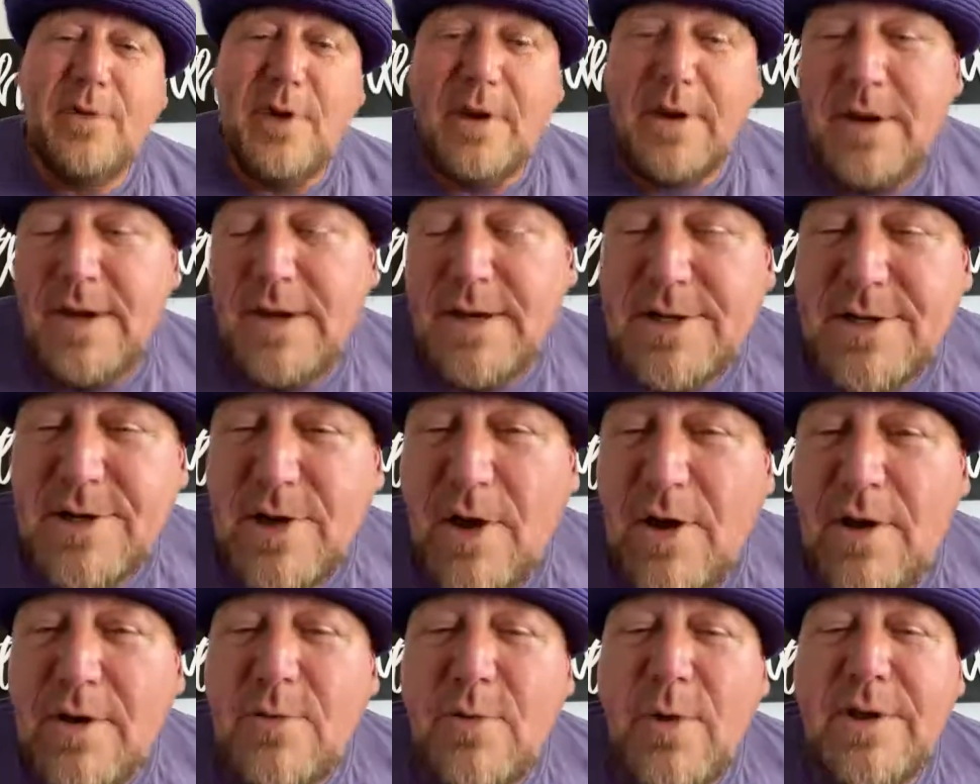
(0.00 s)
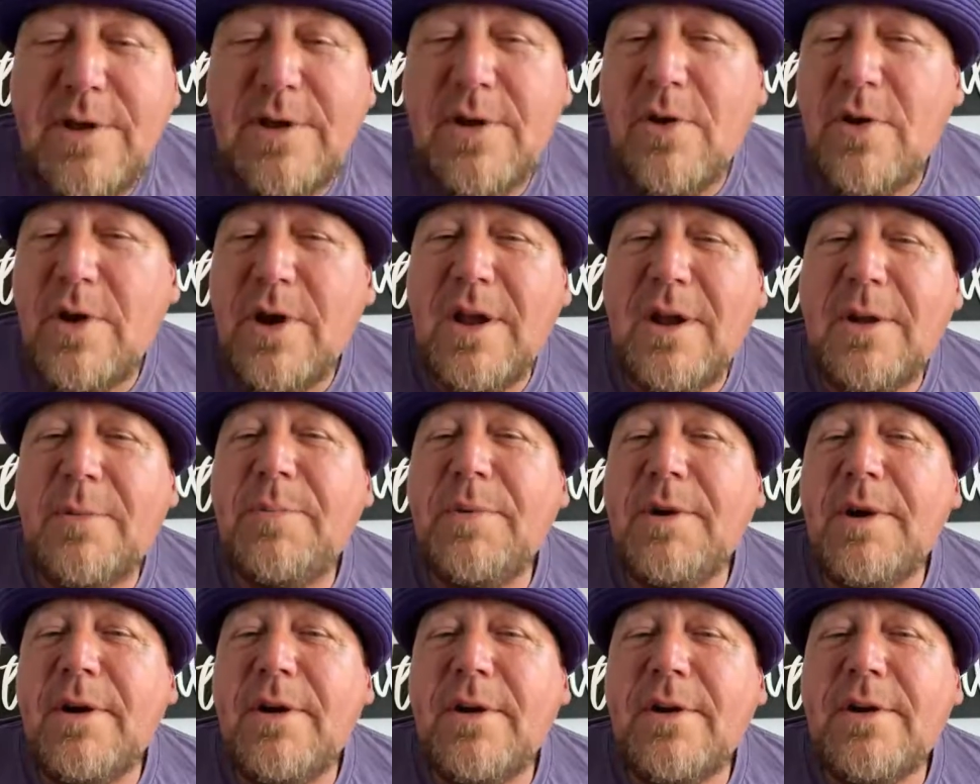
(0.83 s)
I need to talk while you go get a
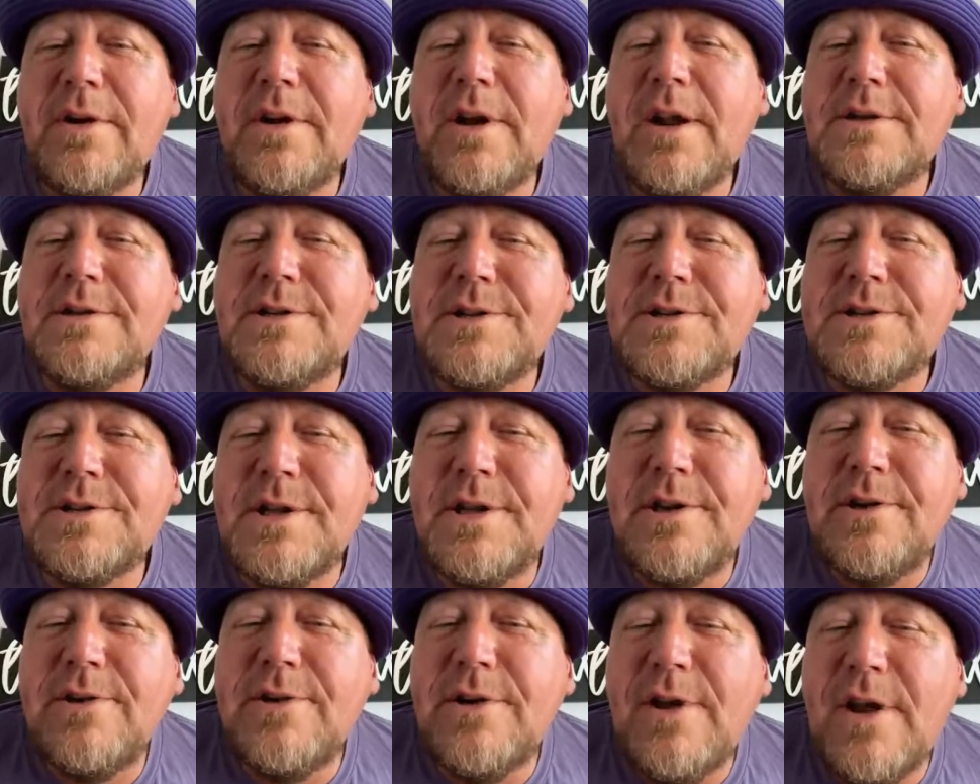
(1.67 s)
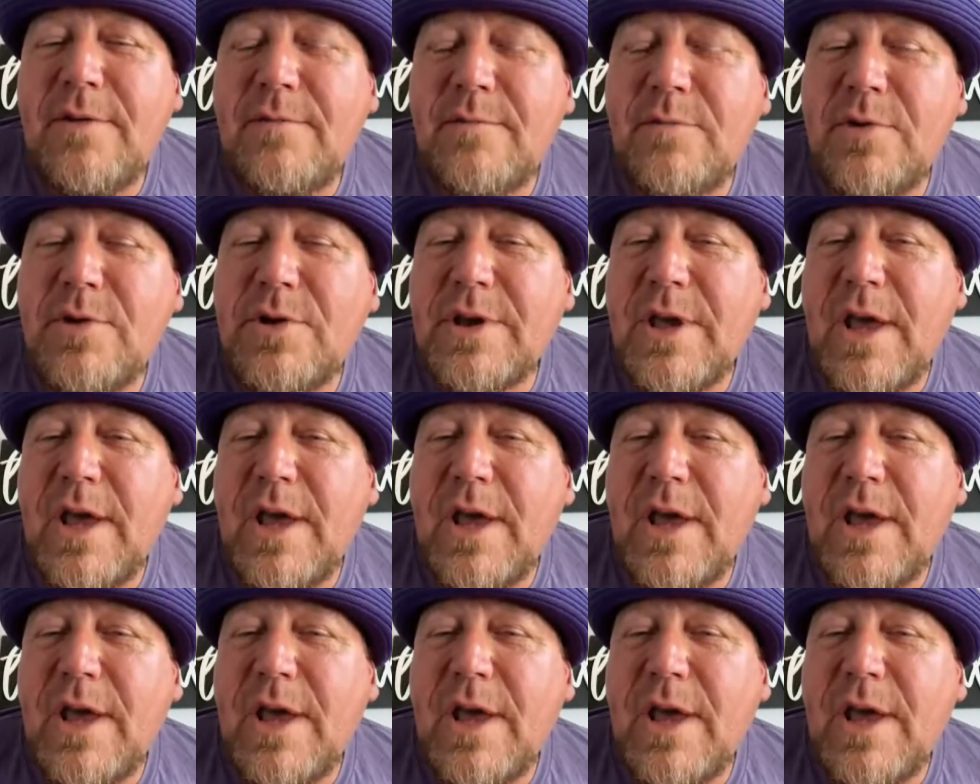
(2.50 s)
beer? can I just sit here and have them look